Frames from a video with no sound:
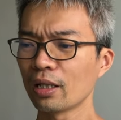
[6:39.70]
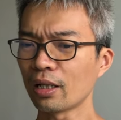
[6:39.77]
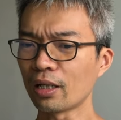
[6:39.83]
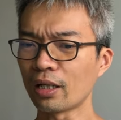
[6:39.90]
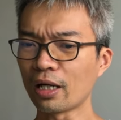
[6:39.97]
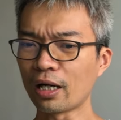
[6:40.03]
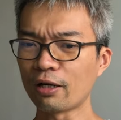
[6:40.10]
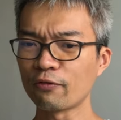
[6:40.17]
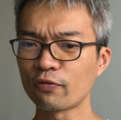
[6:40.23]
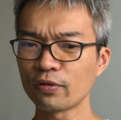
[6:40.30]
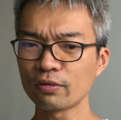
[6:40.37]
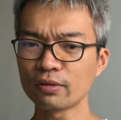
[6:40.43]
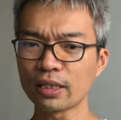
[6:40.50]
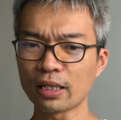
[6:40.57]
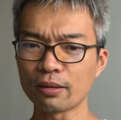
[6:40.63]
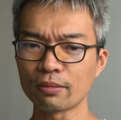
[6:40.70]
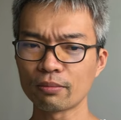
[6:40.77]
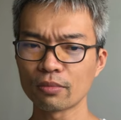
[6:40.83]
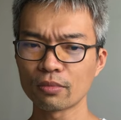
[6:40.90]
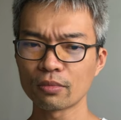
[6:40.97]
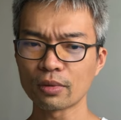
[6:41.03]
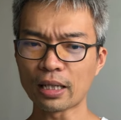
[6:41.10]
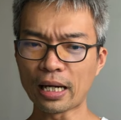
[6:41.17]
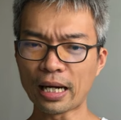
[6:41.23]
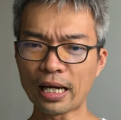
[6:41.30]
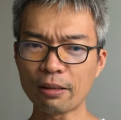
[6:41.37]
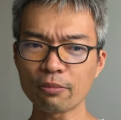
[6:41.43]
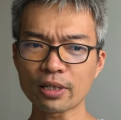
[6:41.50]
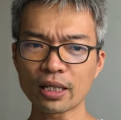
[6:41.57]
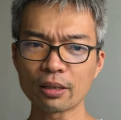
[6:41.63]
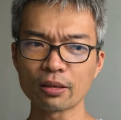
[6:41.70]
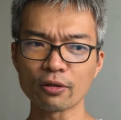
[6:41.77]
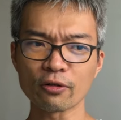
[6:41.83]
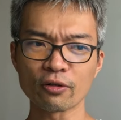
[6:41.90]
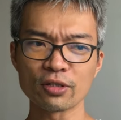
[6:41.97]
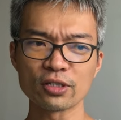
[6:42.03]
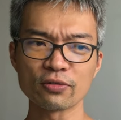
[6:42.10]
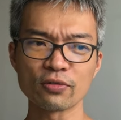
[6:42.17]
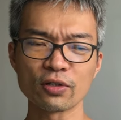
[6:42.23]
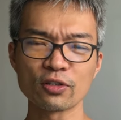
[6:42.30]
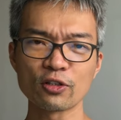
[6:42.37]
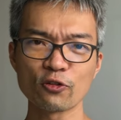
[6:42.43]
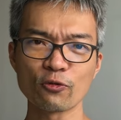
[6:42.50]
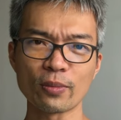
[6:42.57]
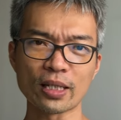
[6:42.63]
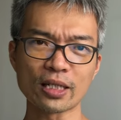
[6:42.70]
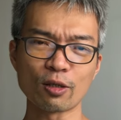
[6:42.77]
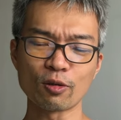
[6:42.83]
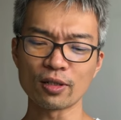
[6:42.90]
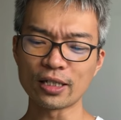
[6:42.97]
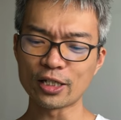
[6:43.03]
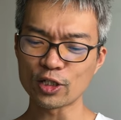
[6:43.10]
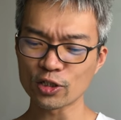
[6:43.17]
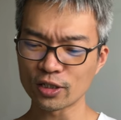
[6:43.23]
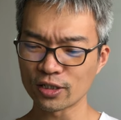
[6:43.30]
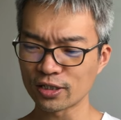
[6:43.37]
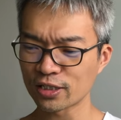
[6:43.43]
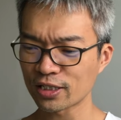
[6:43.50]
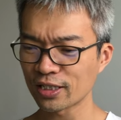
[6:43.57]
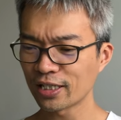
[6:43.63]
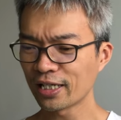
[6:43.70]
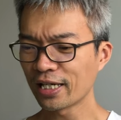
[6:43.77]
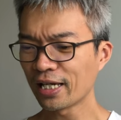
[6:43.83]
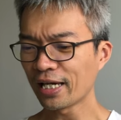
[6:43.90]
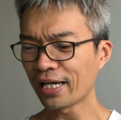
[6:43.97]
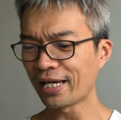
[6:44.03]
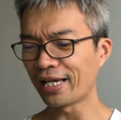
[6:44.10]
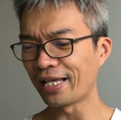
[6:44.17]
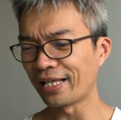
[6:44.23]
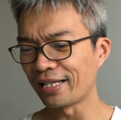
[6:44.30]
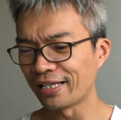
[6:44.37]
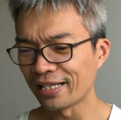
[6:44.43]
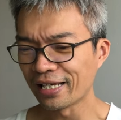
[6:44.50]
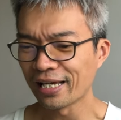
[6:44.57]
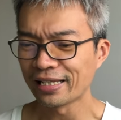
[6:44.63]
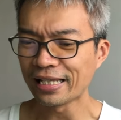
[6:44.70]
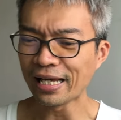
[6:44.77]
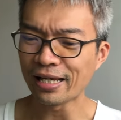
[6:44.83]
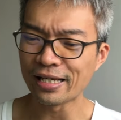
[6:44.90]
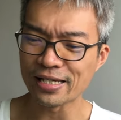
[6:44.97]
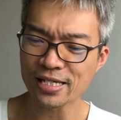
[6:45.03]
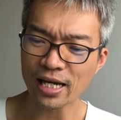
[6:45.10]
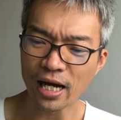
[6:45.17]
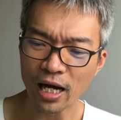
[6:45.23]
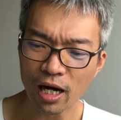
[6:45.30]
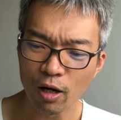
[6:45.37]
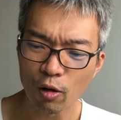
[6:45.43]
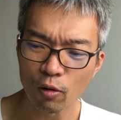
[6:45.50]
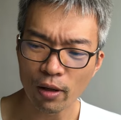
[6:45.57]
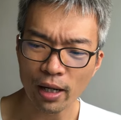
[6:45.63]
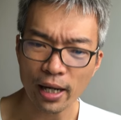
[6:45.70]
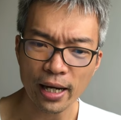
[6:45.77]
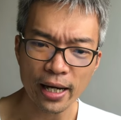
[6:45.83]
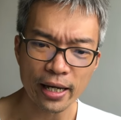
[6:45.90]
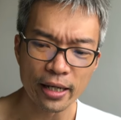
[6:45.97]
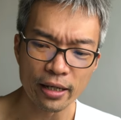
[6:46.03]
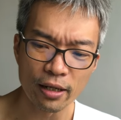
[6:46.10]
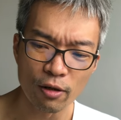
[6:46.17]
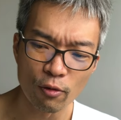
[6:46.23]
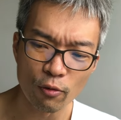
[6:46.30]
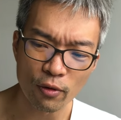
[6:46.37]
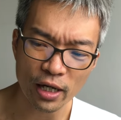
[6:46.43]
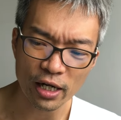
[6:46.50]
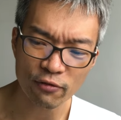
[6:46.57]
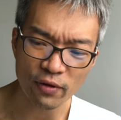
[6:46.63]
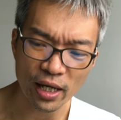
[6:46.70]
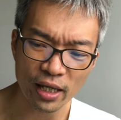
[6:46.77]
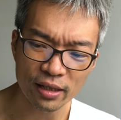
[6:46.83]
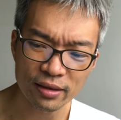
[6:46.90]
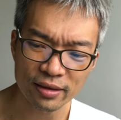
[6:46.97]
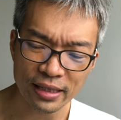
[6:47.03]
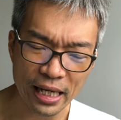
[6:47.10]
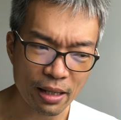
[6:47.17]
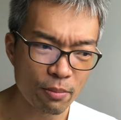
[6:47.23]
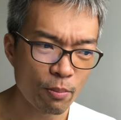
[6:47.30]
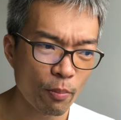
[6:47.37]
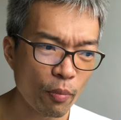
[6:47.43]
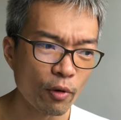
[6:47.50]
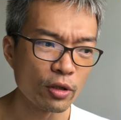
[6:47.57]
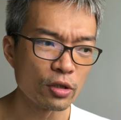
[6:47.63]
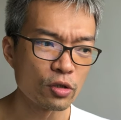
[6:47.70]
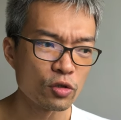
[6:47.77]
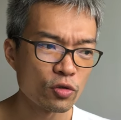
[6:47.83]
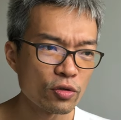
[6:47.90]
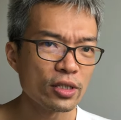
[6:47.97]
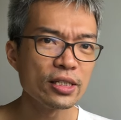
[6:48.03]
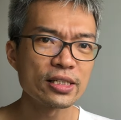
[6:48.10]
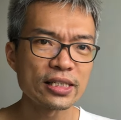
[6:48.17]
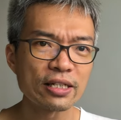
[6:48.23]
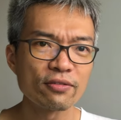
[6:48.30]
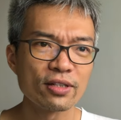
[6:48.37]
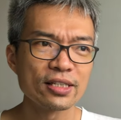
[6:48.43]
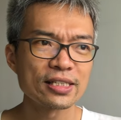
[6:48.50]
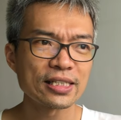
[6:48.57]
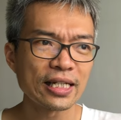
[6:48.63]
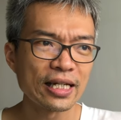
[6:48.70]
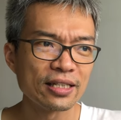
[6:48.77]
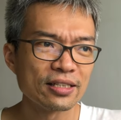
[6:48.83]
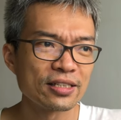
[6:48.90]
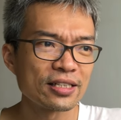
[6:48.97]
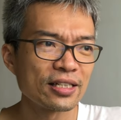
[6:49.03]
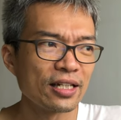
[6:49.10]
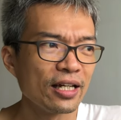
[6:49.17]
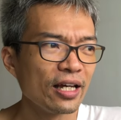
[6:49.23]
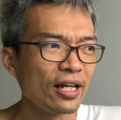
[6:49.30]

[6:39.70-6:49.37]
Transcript: I feel that I am kind of conservative in my calculations, and that is how I arrived at 10.37 cents